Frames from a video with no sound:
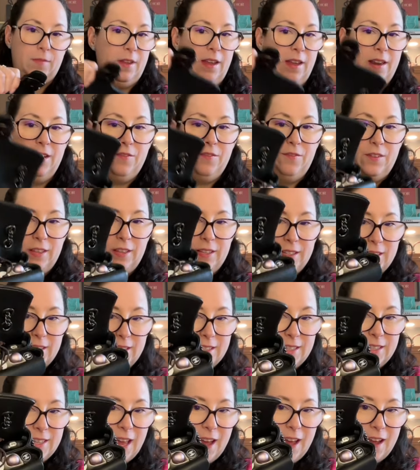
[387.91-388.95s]
And it fits
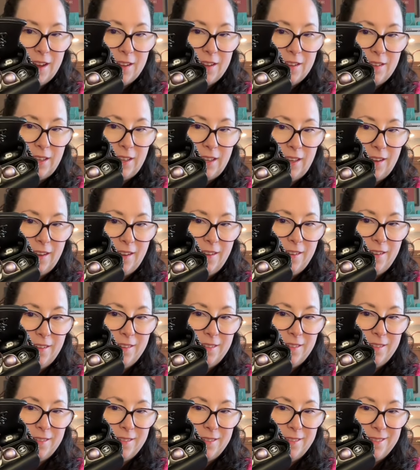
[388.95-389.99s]
exactly
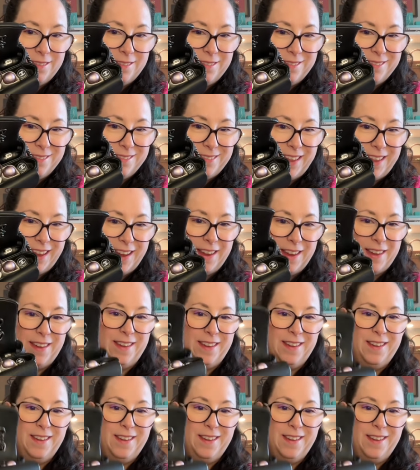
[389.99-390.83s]
like